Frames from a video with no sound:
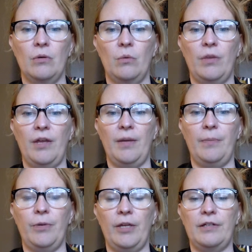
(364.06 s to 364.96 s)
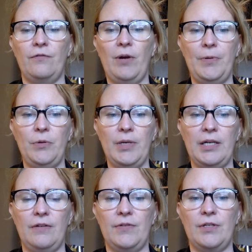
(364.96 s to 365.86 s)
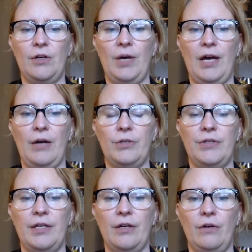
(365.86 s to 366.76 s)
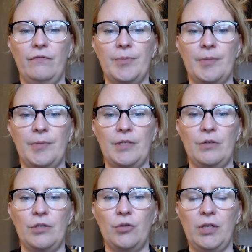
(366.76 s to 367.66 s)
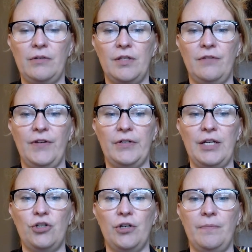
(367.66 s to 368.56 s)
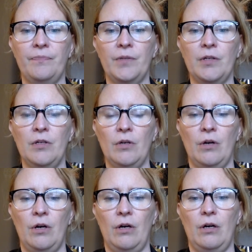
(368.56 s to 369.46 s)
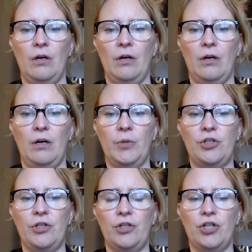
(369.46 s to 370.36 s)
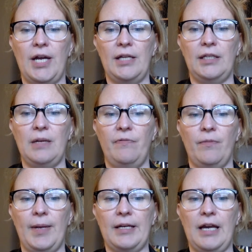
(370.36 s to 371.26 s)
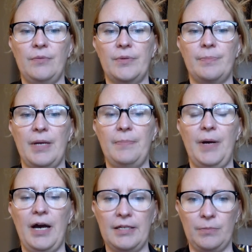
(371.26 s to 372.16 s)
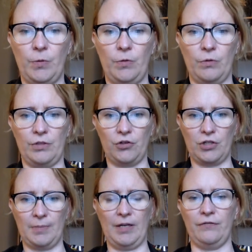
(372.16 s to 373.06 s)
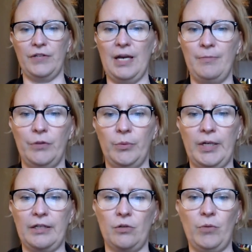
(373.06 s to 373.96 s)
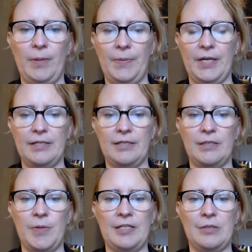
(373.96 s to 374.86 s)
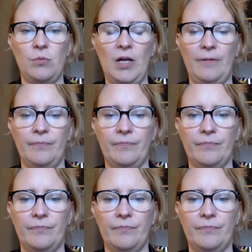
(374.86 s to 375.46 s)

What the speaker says: Were they a product of weaponry? And if so, how did they go from something so destructive to the foundation on which the giant leap for mankind was made possible? Or is it just a matter of time before rockets are weaponized in space as well?